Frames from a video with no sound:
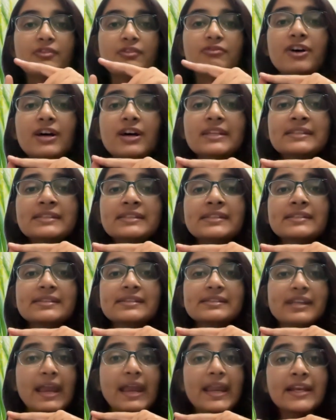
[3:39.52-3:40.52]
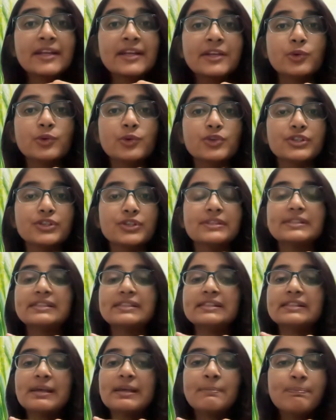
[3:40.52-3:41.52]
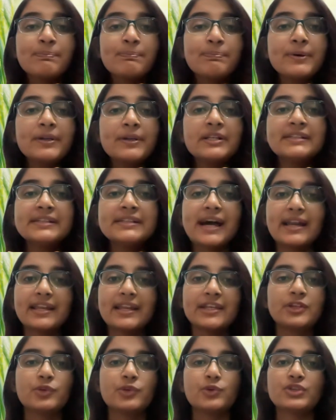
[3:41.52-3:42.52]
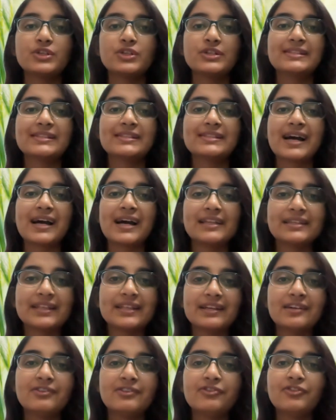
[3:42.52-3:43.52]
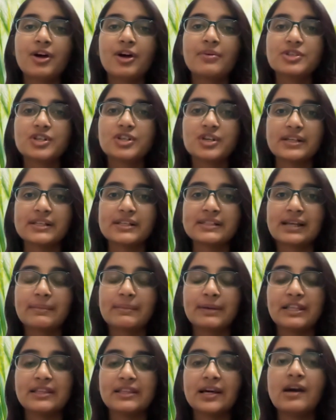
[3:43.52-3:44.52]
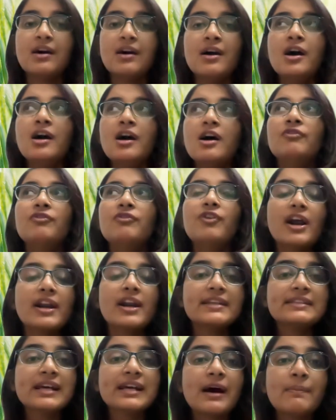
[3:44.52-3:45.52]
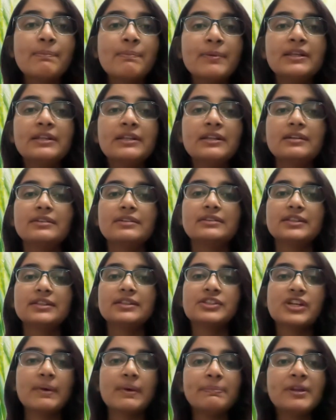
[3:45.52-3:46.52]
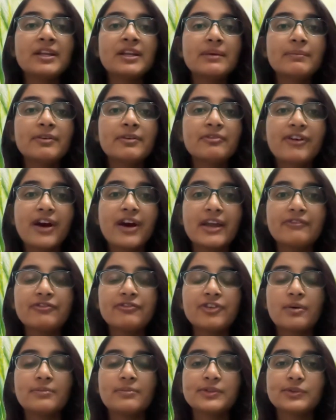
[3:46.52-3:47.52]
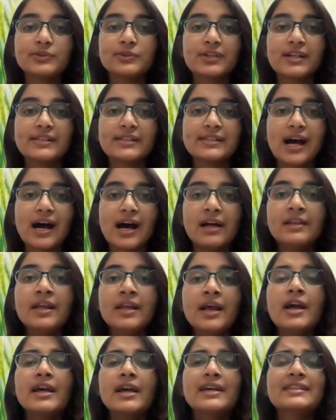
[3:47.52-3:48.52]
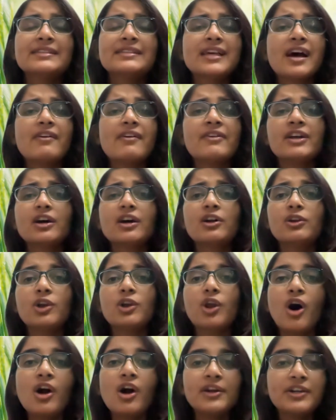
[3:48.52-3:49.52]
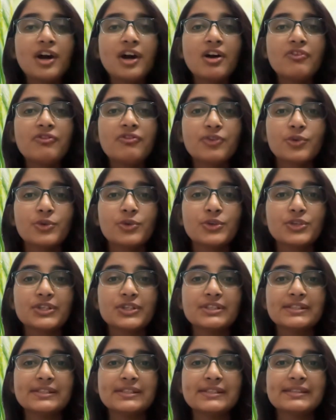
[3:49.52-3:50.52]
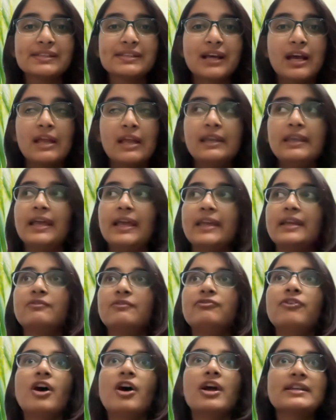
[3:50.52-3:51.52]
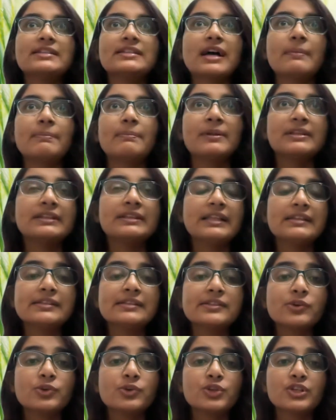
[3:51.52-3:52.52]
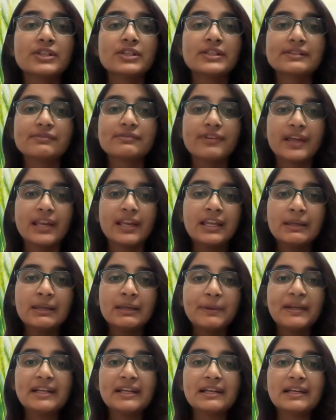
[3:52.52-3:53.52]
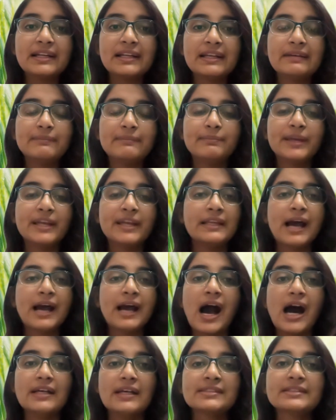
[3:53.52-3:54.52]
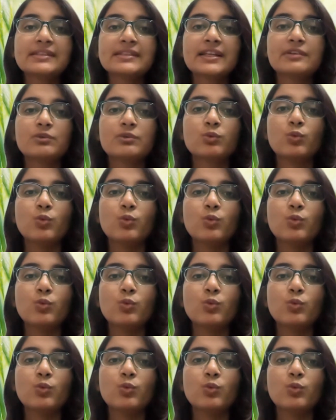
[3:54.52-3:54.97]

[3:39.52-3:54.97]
First is direct questions. Simple direct questions are there from Charak Samhita. For example, the chapter number 5 from Sutra Sthan, it's having a lot of questions. Like, for example, this question is very repeatedly being asked that